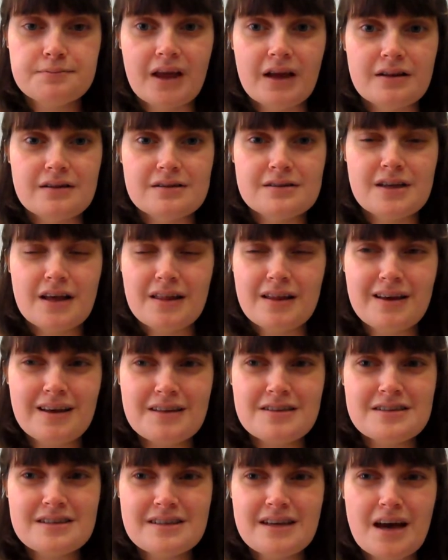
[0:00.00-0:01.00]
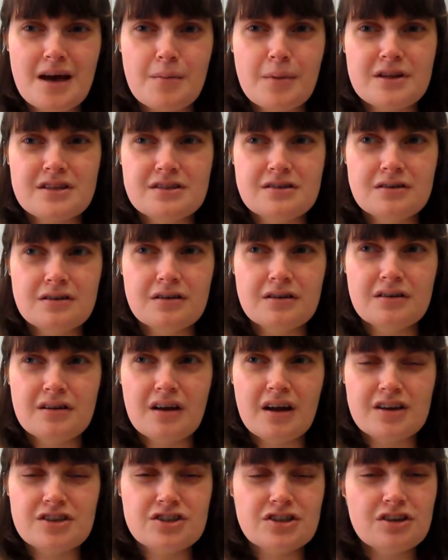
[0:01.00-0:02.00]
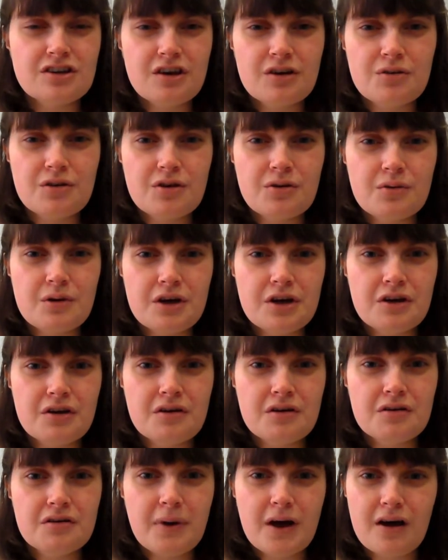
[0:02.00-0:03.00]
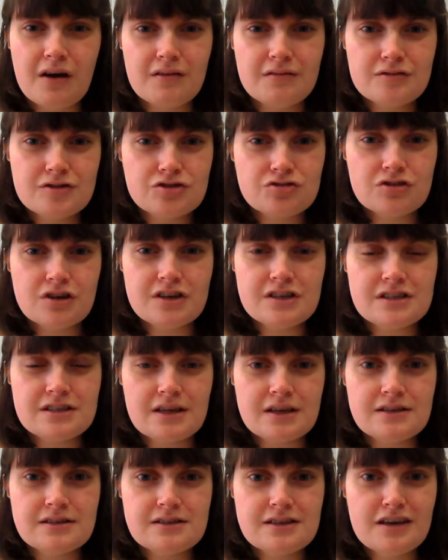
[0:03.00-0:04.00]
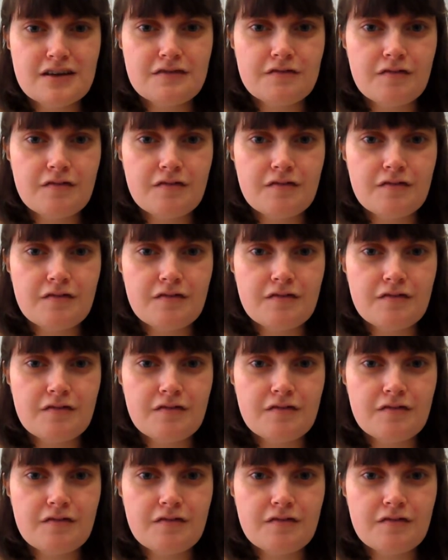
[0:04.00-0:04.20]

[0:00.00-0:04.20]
and I think at the time I didn't actually know they were part of the Tradescantia